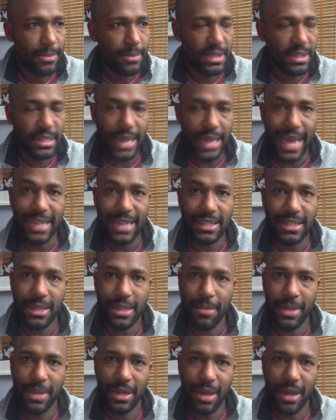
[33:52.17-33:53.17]
science
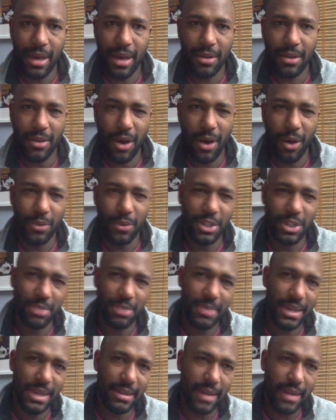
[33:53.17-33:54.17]
that may not always
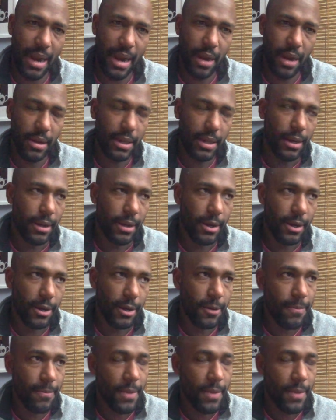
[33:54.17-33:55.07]
be entirely clear,